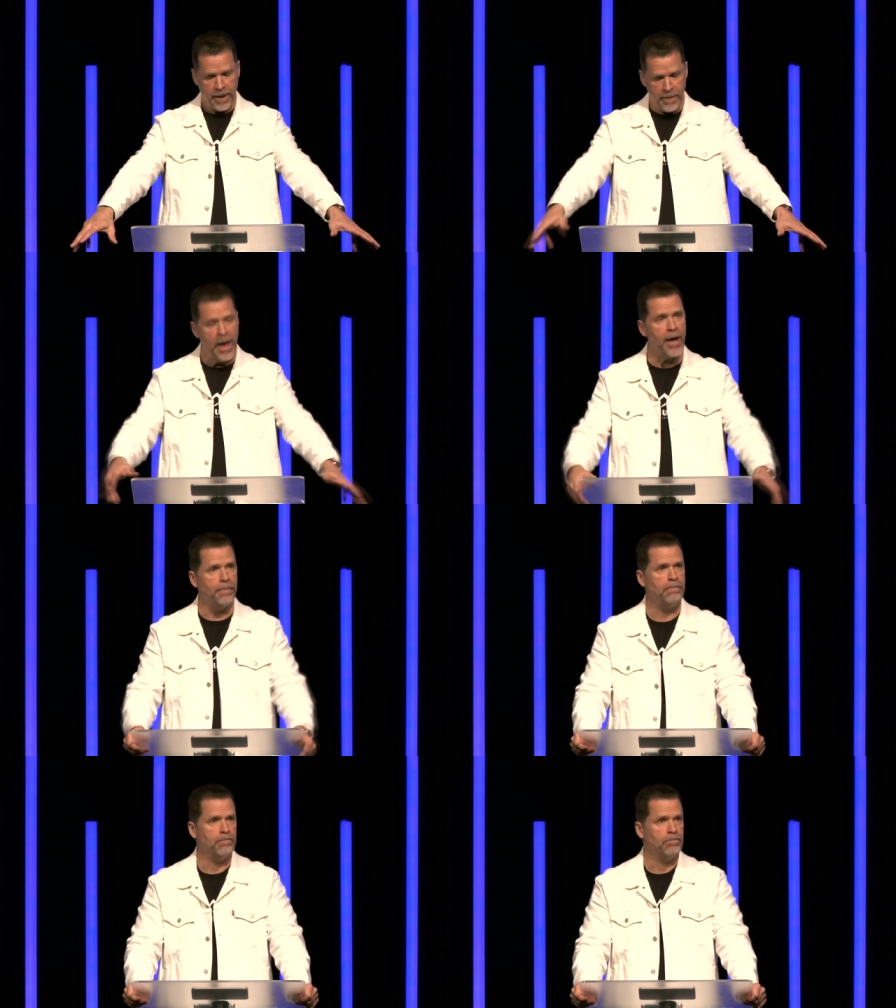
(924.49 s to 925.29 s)

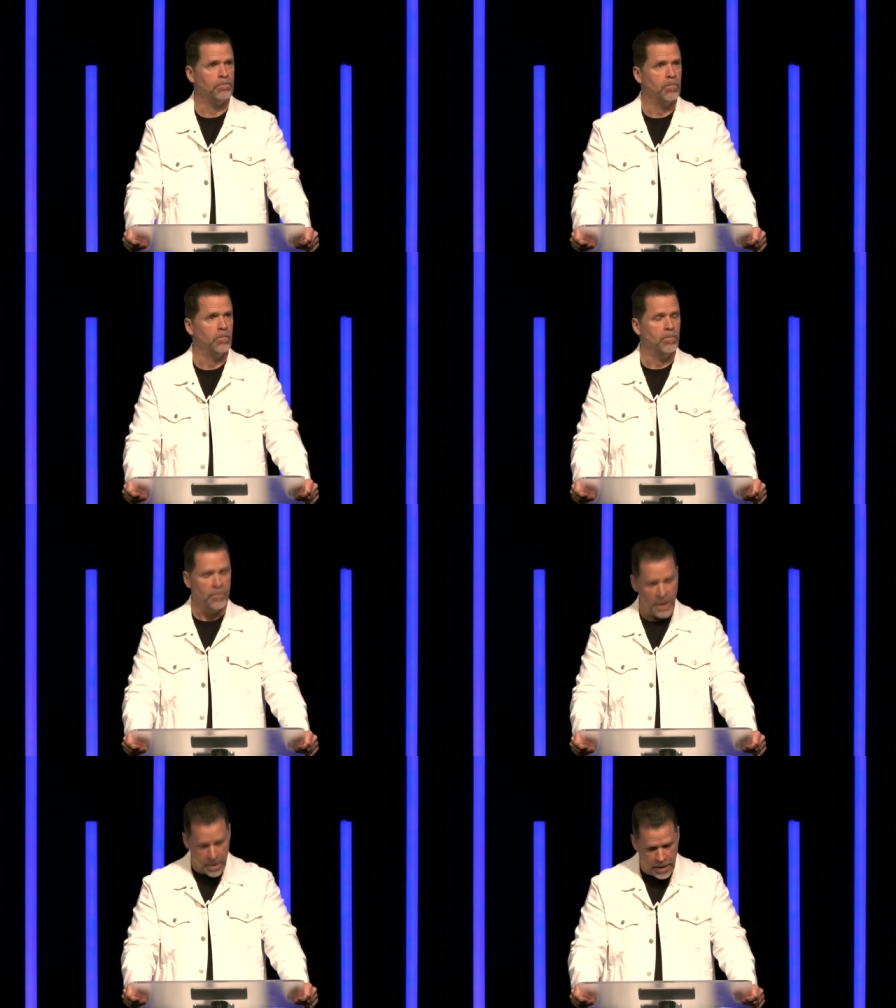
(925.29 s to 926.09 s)
Amen.
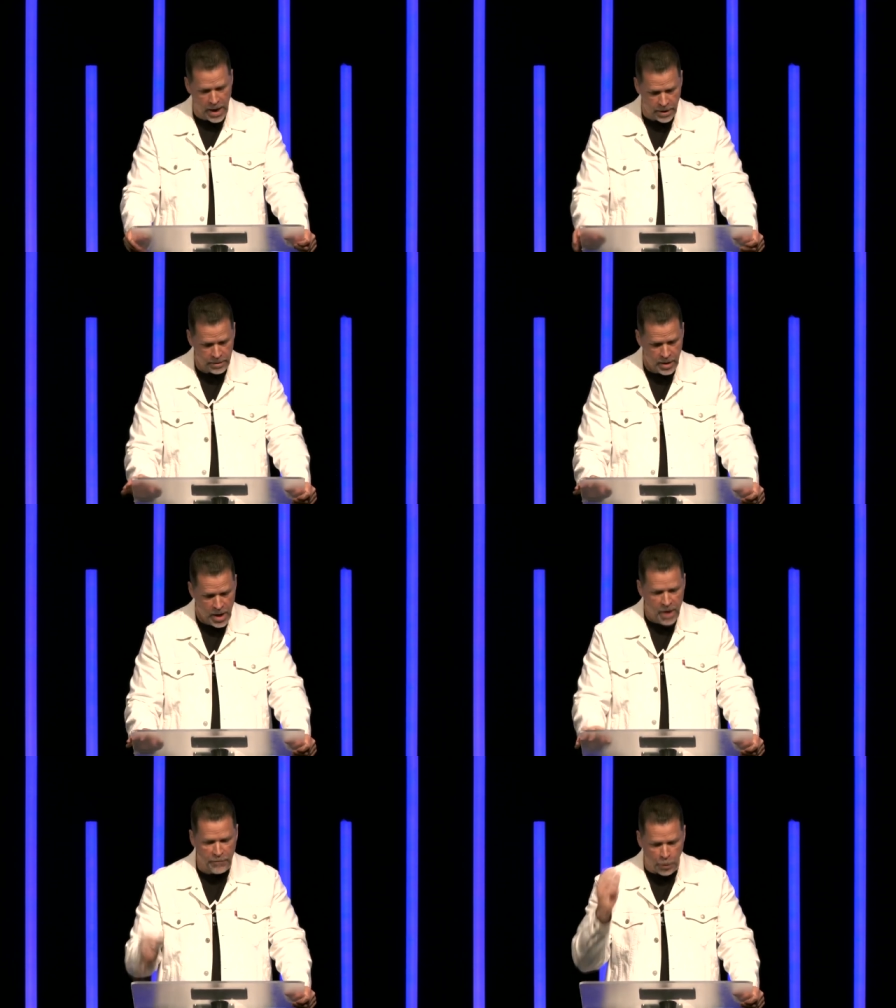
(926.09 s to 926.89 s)
Amen.
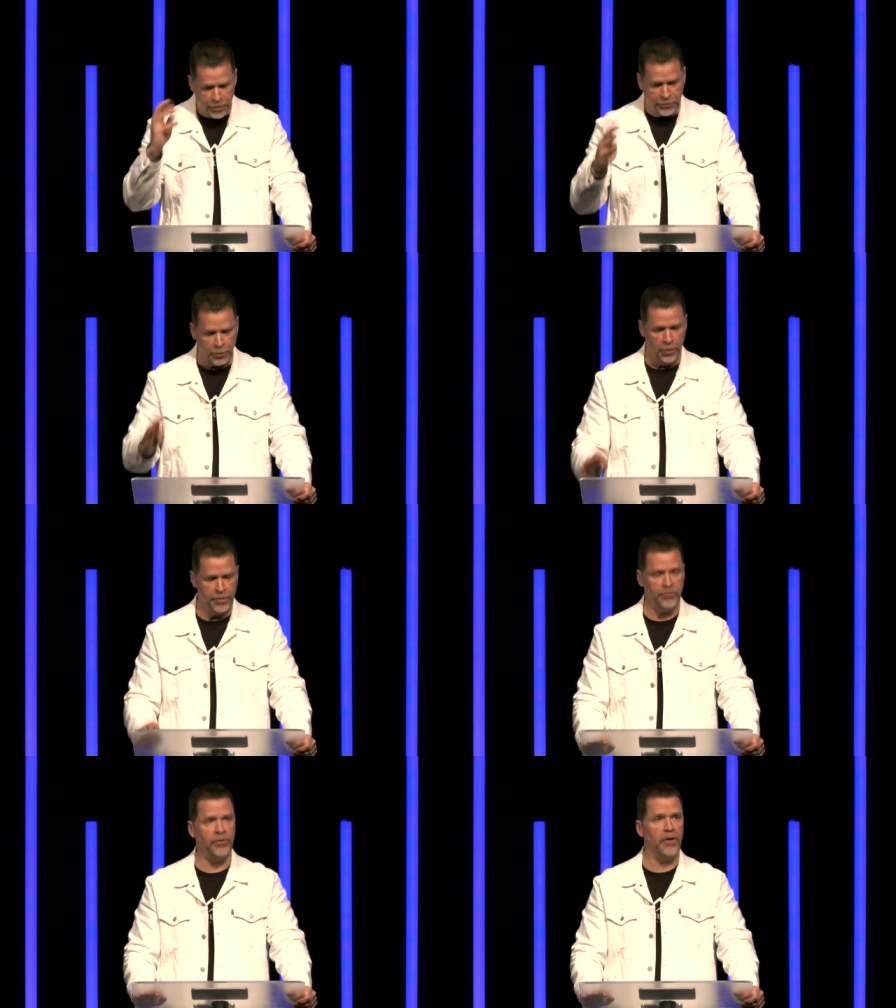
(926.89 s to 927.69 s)
Fourth
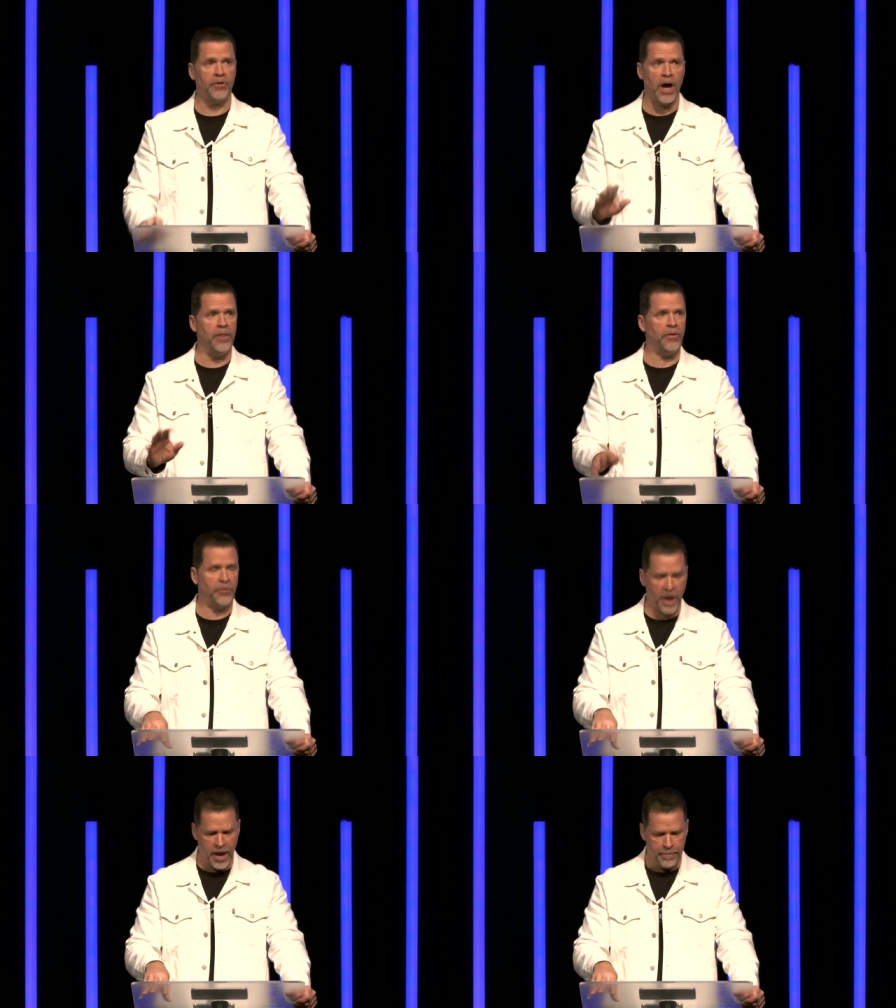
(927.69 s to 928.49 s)
truth is, is kind of the
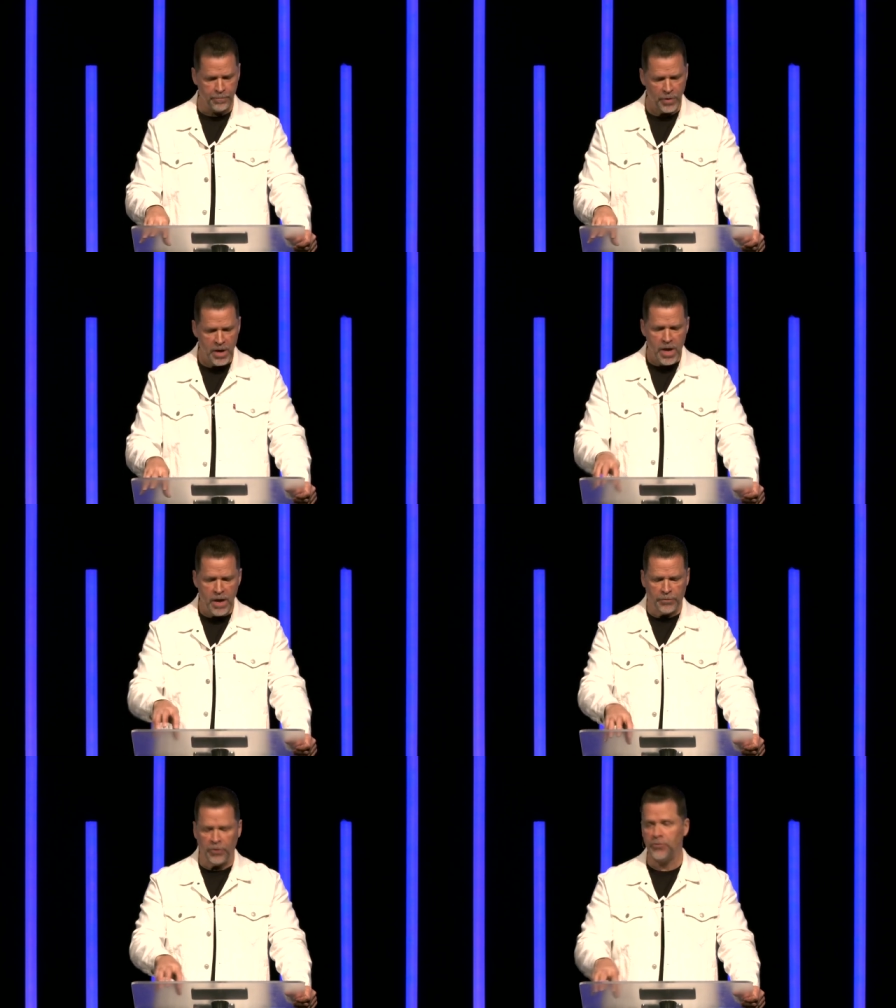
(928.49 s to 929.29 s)
same.
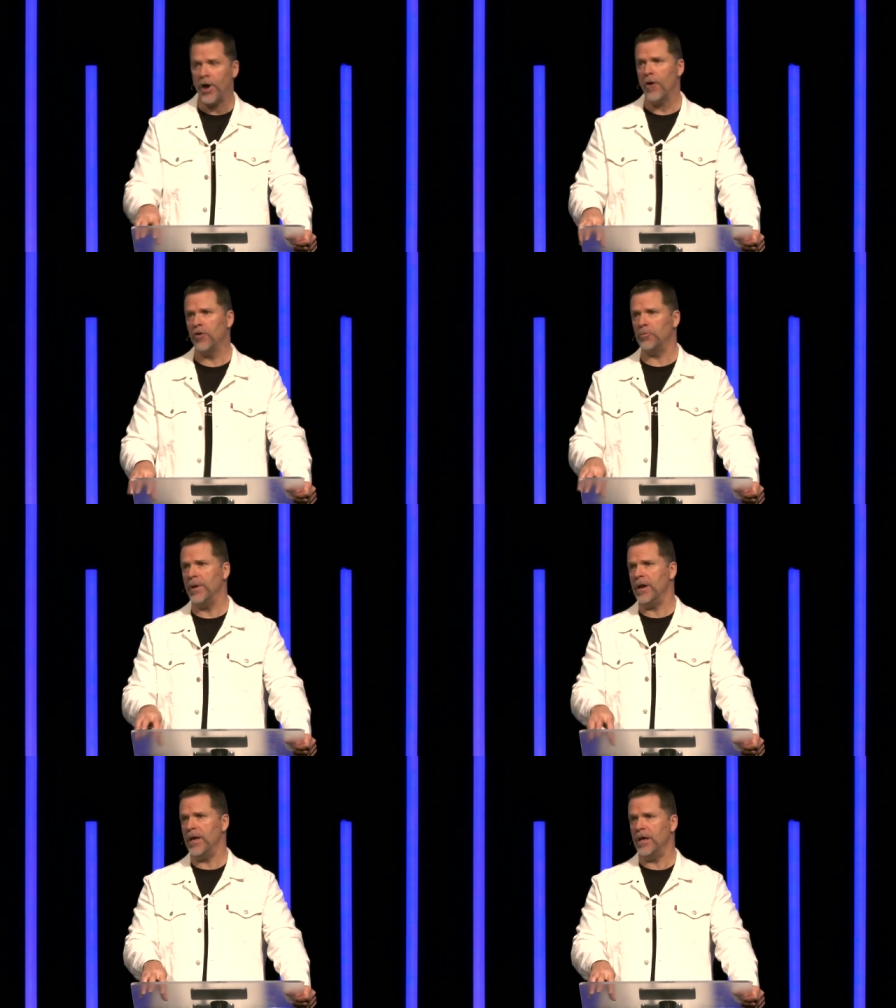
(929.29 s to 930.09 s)
If
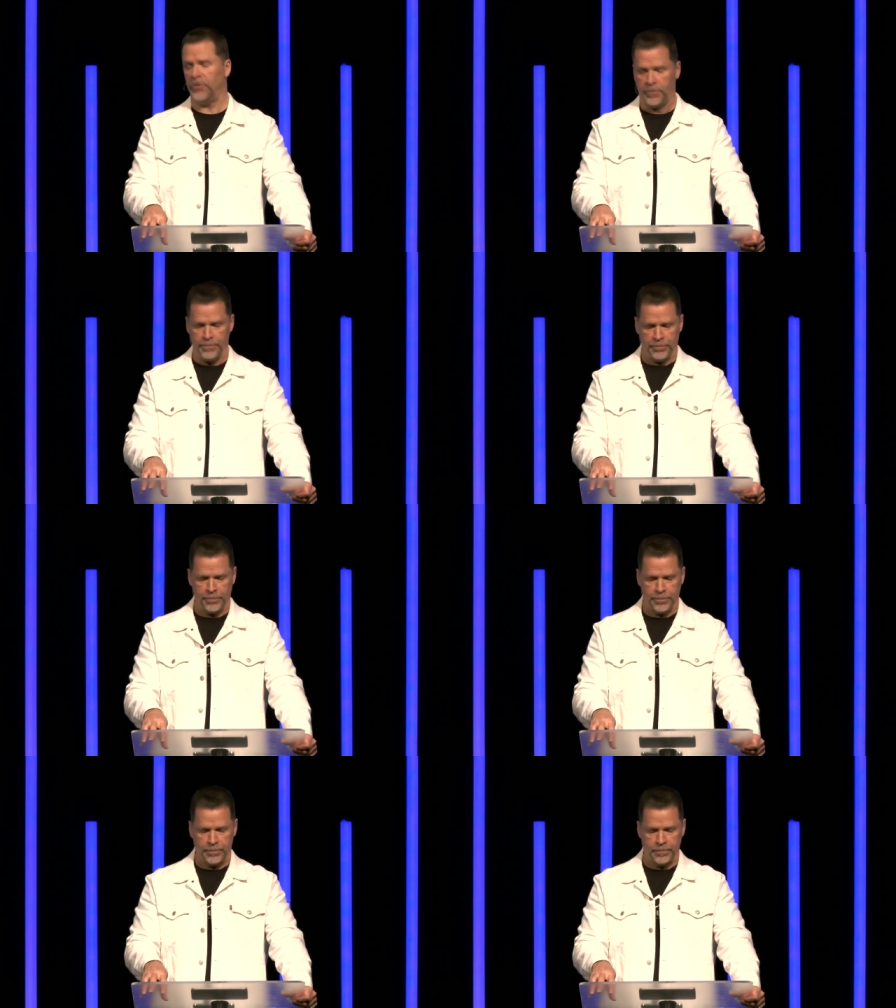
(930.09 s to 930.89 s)
discouragement is
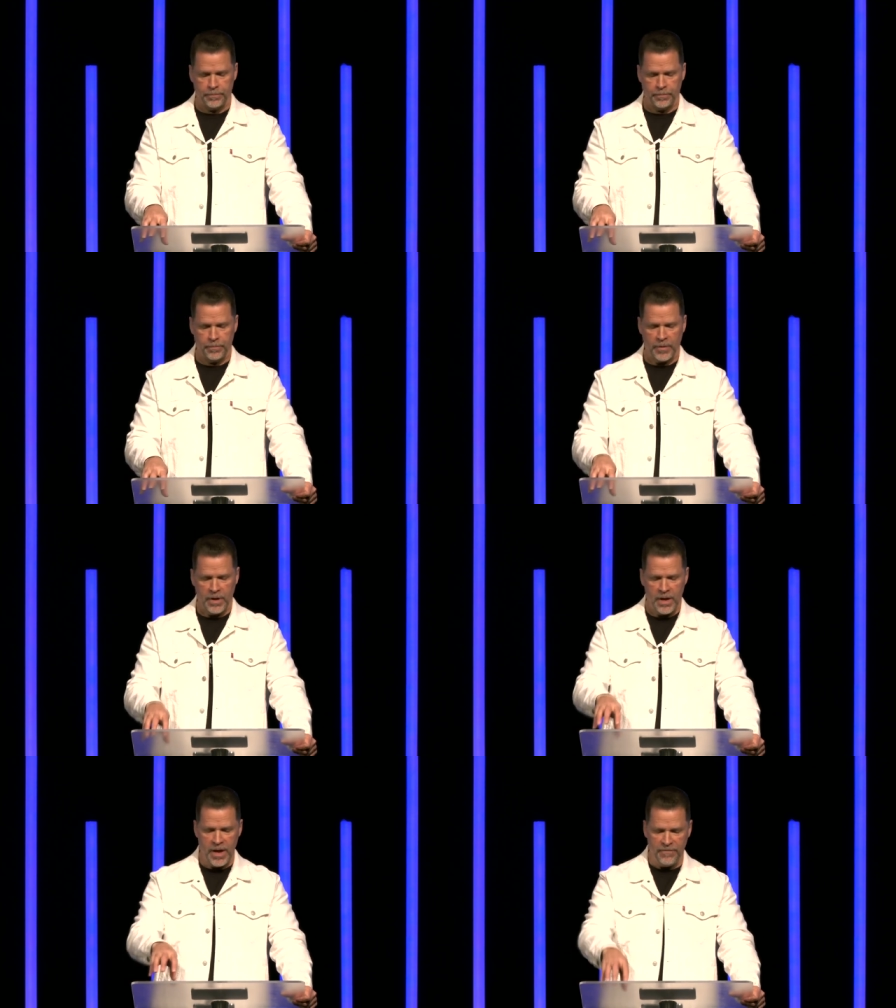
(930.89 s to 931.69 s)

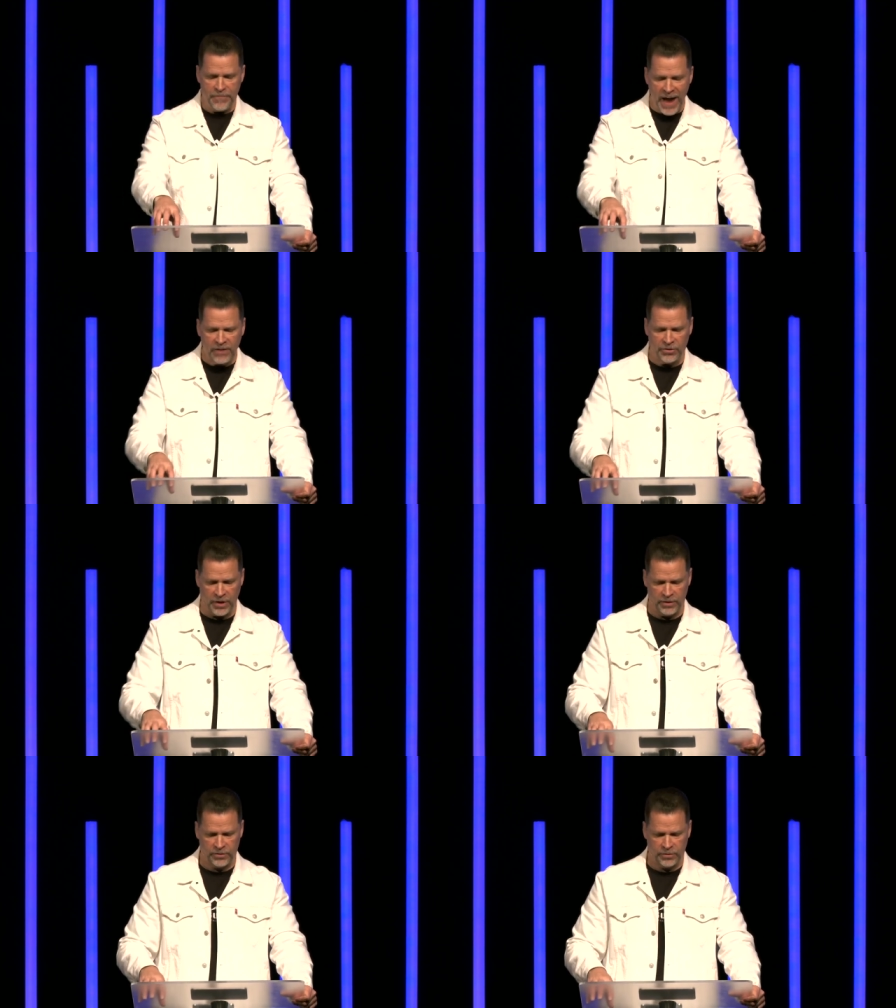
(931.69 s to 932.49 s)

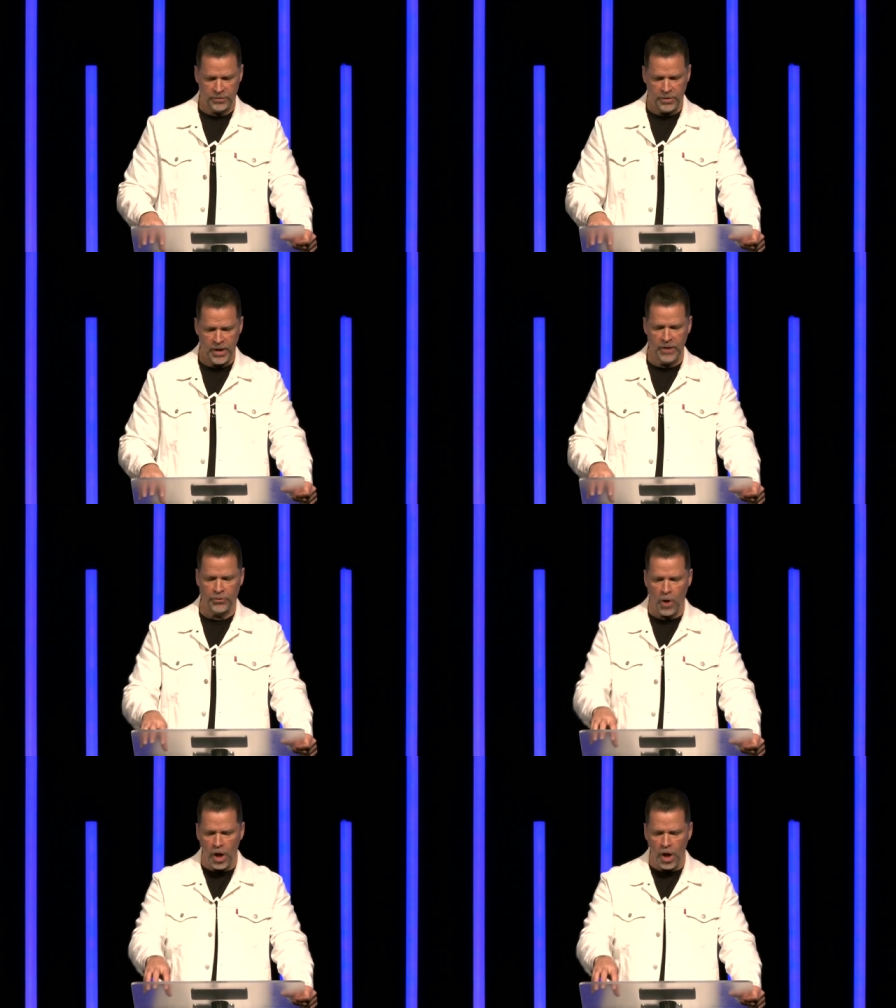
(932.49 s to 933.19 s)
infectious, it's